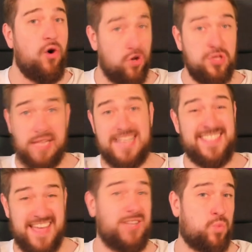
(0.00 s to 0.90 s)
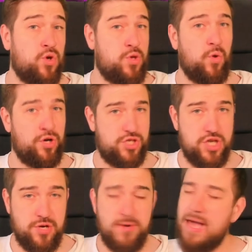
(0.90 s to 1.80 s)
unless that's what you want to
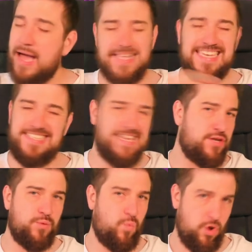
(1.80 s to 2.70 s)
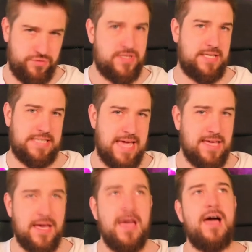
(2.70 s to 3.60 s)
do and you didn't want to
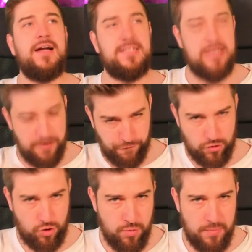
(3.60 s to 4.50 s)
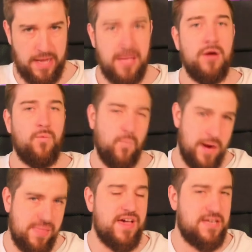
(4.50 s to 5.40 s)
take a different company
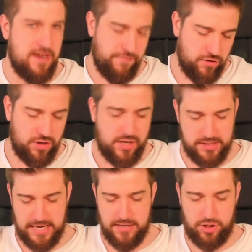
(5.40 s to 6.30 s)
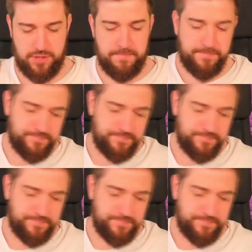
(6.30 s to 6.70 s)
with a different contagion.